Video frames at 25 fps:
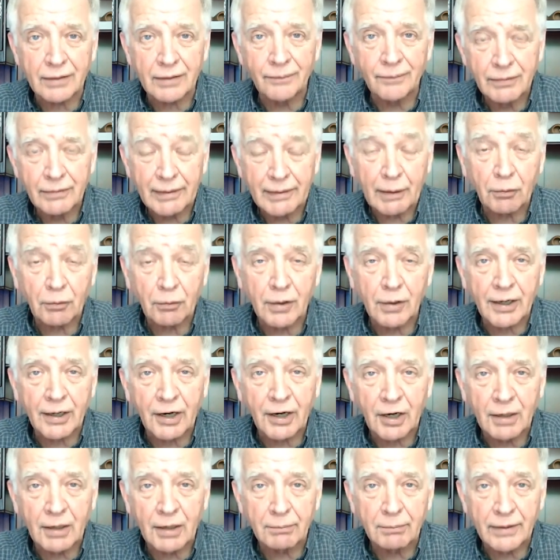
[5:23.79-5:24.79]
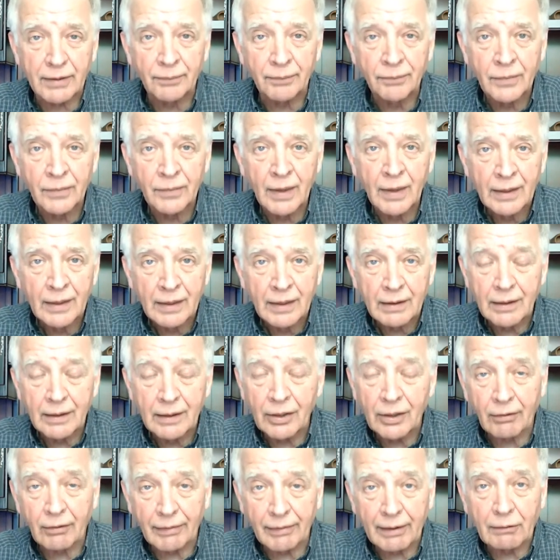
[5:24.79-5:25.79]
They were in a car, but you know
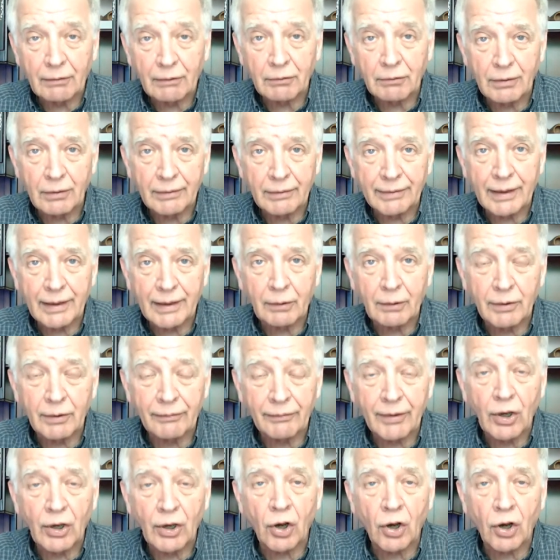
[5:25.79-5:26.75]
they were they were they all